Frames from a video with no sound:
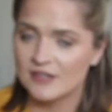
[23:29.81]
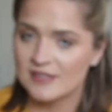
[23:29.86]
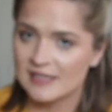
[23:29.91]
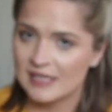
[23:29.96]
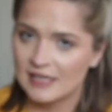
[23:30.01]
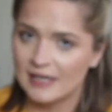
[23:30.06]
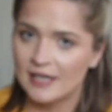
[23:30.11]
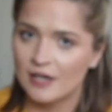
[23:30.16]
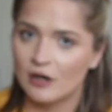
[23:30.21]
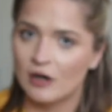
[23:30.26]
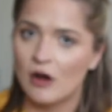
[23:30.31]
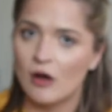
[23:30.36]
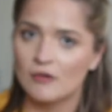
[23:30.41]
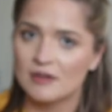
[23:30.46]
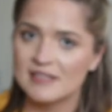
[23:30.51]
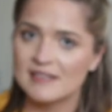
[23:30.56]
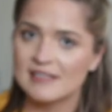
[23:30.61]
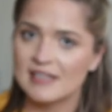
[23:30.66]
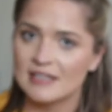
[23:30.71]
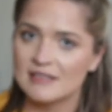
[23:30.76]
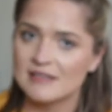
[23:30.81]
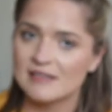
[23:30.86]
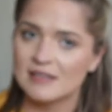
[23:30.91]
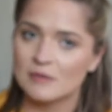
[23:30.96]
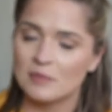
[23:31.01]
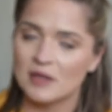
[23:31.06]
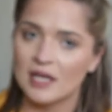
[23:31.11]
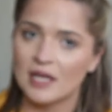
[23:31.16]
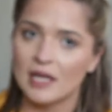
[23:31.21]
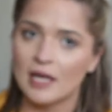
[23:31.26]
Skincare always tends
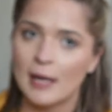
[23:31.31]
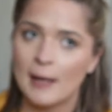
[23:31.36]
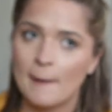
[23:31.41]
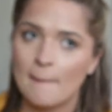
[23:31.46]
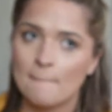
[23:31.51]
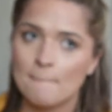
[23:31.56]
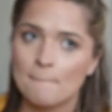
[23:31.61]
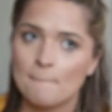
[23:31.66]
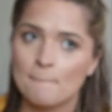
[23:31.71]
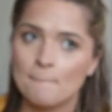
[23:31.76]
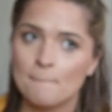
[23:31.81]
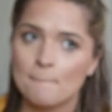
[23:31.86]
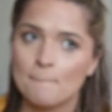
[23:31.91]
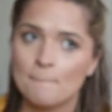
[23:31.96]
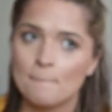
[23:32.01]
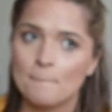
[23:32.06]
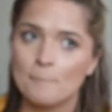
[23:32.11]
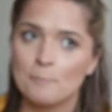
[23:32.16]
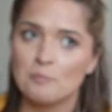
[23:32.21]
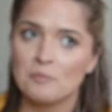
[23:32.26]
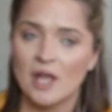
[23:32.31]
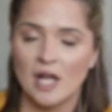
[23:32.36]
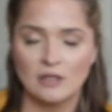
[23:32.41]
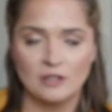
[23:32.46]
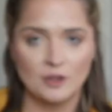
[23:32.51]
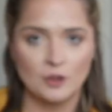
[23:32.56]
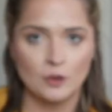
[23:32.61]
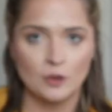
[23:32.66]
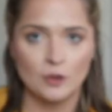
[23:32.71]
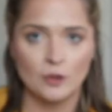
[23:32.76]
to be a
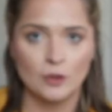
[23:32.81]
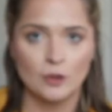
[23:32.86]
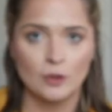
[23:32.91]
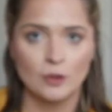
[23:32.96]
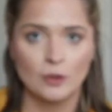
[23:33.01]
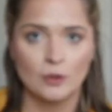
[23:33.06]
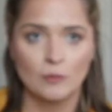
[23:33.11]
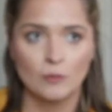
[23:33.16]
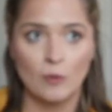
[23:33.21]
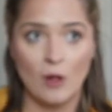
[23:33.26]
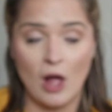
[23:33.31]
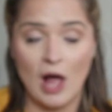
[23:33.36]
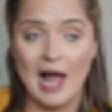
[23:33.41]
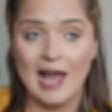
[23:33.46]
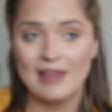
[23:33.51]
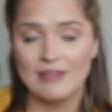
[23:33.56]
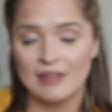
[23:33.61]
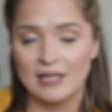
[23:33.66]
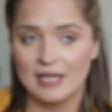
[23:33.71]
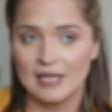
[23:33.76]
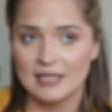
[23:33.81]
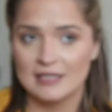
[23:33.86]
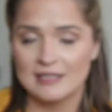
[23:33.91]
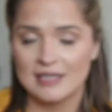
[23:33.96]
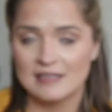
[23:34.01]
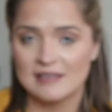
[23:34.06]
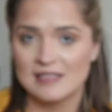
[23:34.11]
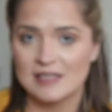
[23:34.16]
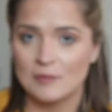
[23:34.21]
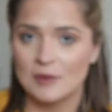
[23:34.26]
little, well, I think it
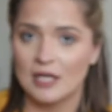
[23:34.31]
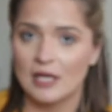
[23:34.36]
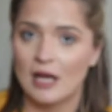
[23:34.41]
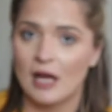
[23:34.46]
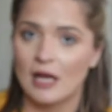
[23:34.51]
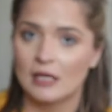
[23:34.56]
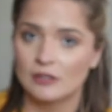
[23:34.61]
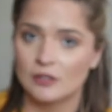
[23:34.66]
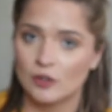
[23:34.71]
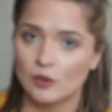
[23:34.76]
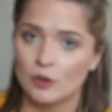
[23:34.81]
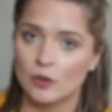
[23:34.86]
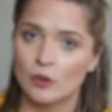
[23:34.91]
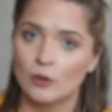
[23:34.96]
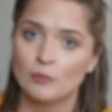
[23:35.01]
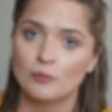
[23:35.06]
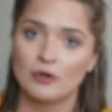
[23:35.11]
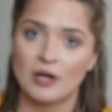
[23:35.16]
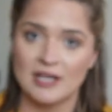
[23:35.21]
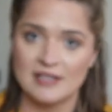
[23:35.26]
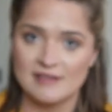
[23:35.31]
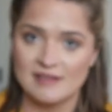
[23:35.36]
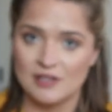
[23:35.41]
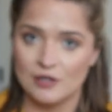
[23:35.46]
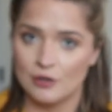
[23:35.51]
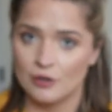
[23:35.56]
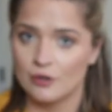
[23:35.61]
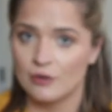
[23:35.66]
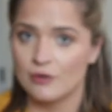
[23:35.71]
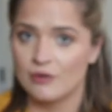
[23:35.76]
tends to be a little
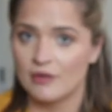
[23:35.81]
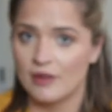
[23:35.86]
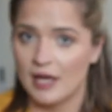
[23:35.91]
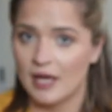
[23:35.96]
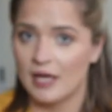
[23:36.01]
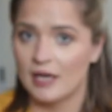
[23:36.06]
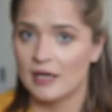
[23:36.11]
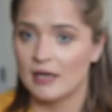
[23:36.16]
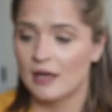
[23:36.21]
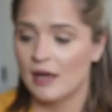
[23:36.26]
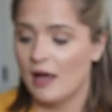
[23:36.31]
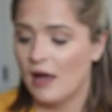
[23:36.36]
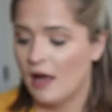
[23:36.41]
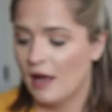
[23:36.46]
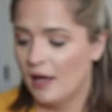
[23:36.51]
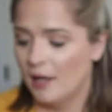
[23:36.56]
pricier than